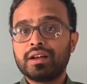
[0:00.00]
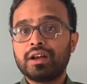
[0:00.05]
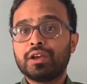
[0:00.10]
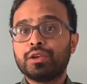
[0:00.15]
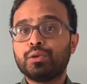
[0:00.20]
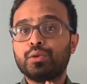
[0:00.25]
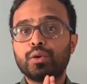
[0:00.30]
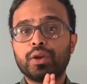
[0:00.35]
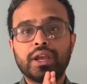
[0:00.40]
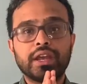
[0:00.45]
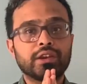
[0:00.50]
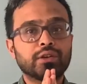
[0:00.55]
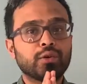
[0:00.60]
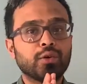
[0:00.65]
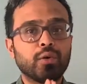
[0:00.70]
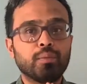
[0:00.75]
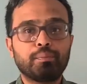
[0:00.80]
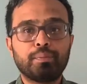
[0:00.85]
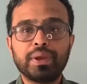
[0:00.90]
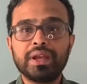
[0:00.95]
You can
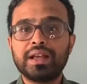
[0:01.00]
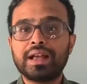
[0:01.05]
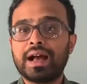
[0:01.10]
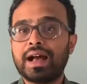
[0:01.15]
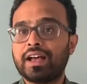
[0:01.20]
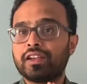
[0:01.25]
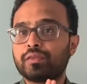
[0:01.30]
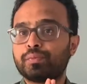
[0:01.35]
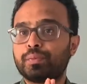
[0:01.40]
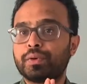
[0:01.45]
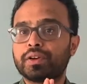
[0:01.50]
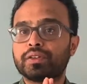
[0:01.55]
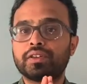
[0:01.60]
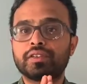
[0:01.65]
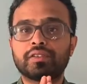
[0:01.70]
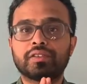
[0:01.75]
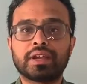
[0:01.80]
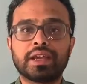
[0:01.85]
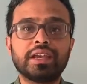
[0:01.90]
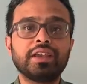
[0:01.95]
go pick as per the
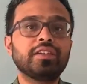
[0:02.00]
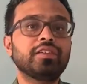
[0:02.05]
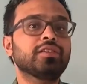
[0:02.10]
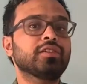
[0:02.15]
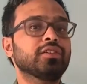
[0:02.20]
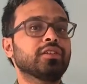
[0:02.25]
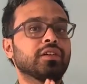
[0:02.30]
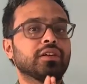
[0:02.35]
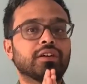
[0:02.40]
size,